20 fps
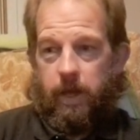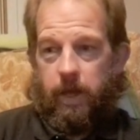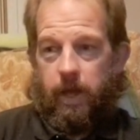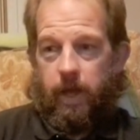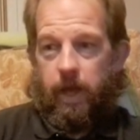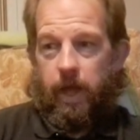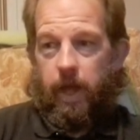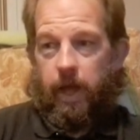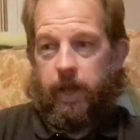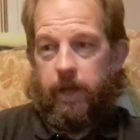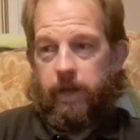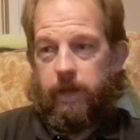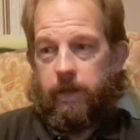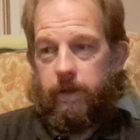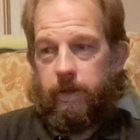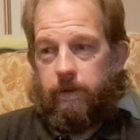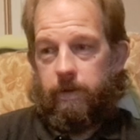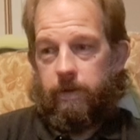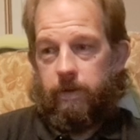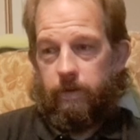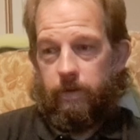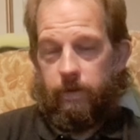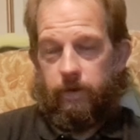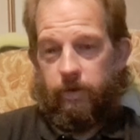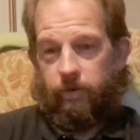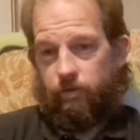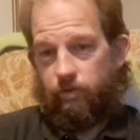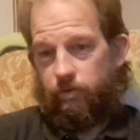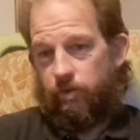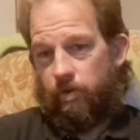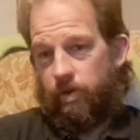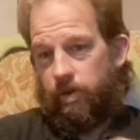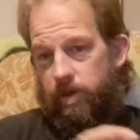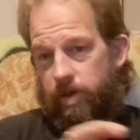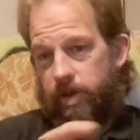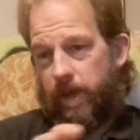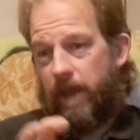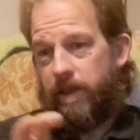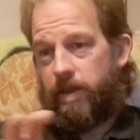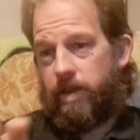and sort of the
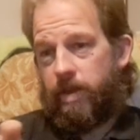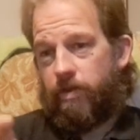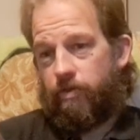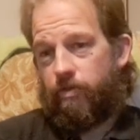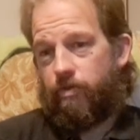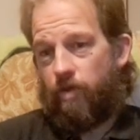sentence